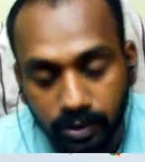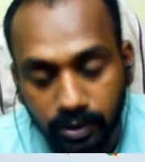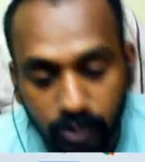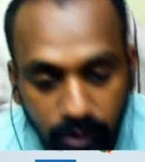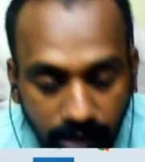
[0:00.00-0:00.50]

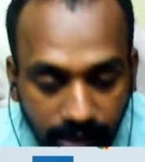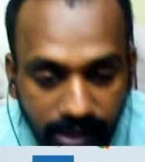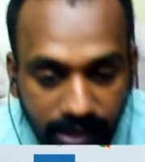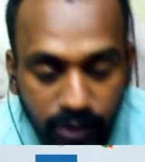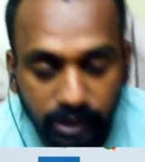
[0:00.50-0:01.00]
So
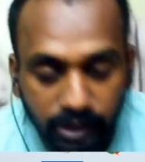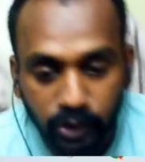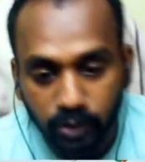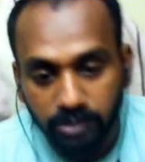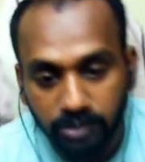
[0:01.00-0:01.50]
that's why it's
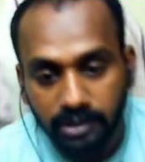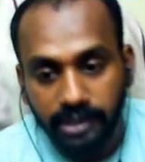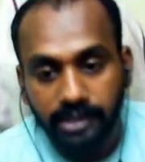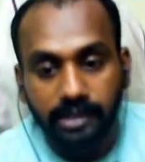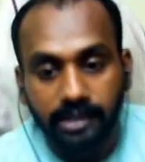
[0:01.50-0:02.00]
showing
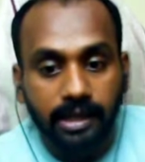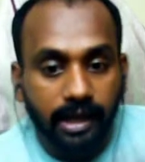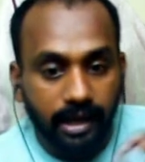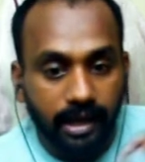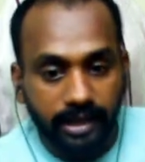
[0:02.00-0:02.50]
like
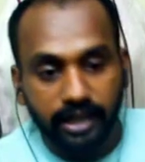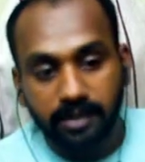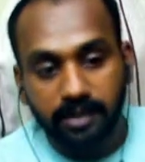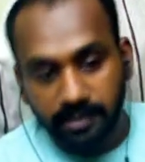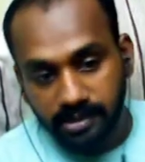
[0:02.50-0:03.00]

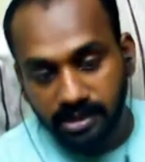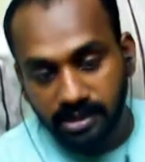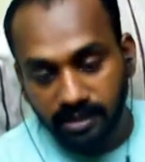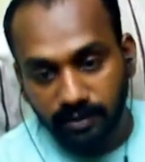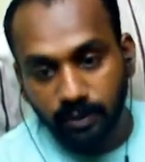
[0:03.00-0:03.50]
100%
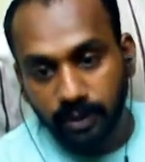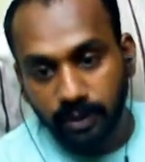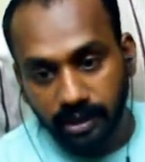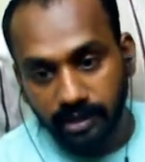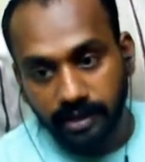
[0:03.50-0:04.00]
of the
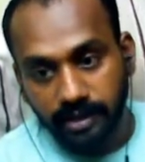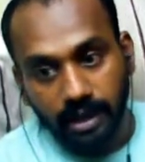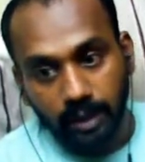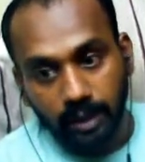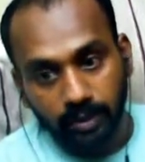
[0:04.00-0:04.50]
OK data
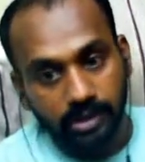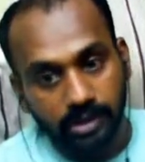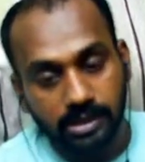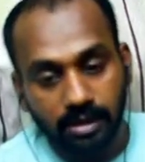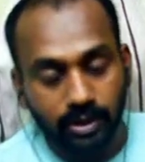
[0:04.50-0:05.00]
alone. It's
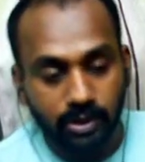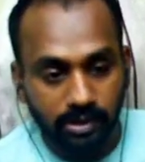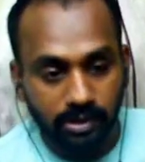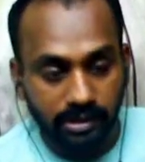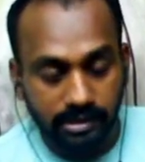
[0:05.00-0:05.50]

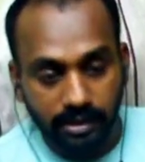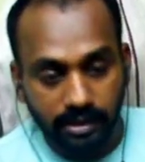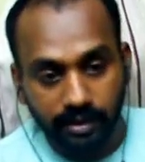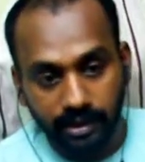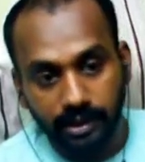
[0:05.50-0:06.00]

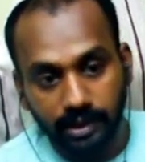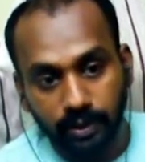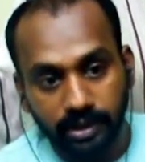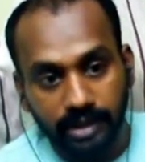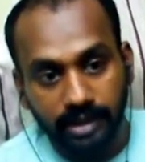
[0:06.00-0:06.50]
not
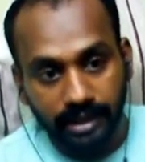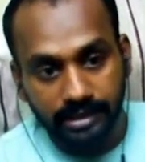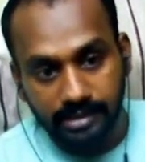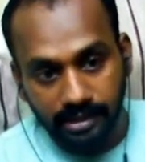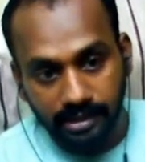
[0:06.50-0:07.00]
including the other
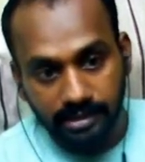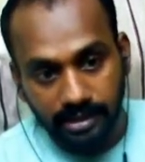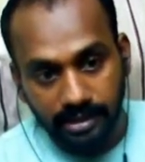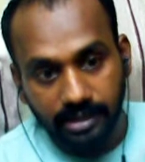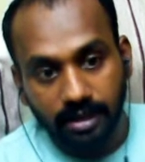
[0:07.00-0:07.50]
status
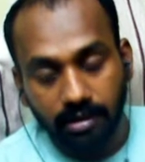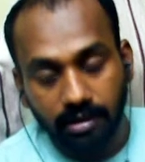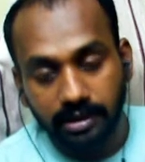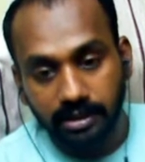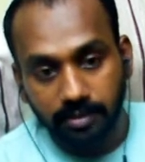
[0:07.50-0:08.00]
like call
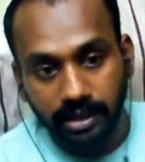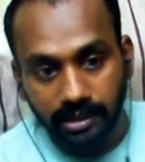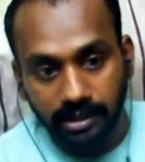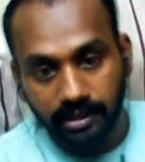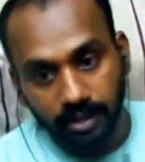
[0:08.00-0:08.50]
data, buy
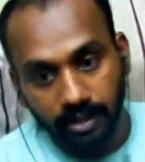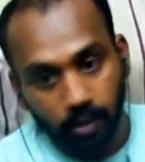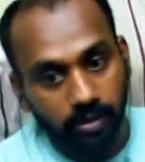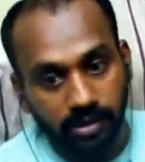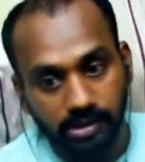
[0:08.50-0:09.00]
data,
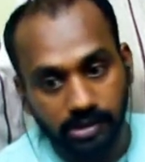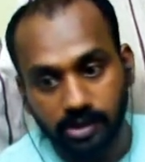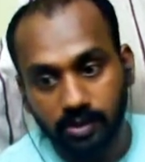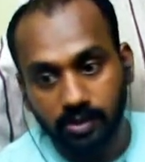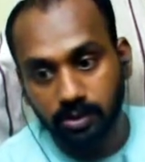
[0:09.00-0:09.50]
not
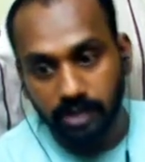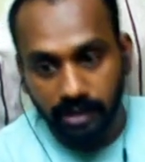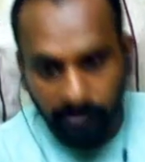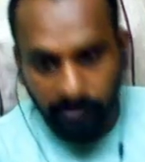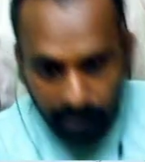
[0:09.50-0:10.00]
interested. Those kind
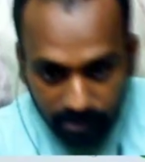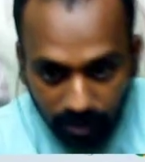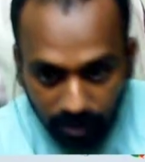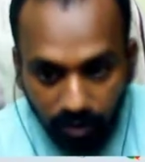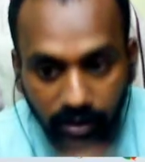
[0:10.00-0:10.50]
of things
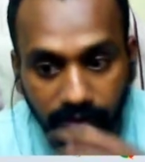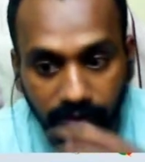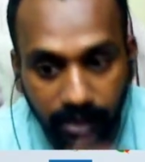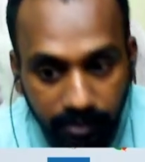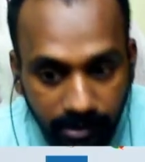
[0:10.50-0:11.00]
are not
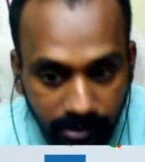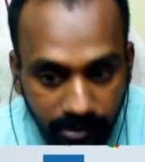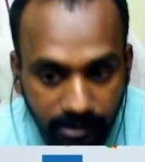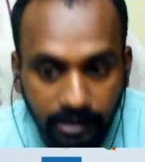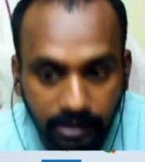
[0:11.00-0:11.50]
available here.